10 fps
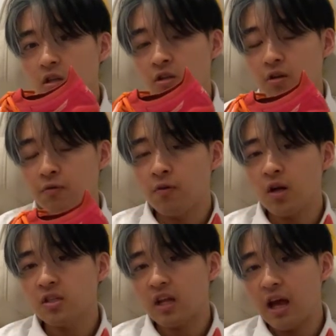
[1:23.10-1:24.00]
So the
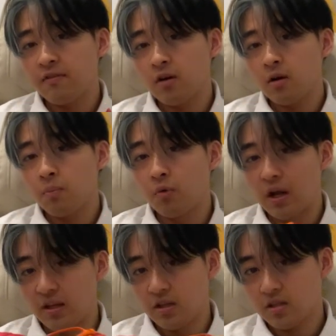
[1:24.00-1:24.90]
first ever
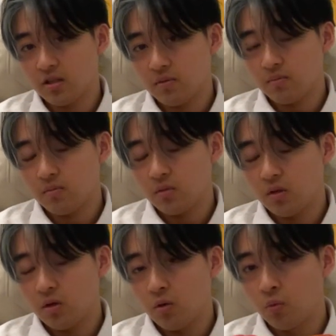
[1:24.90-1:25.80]
Morelias
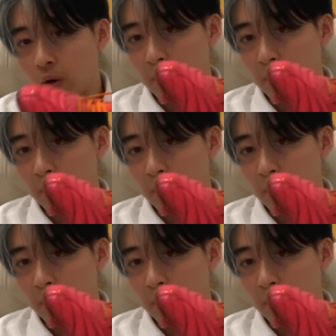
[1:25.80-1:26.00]
were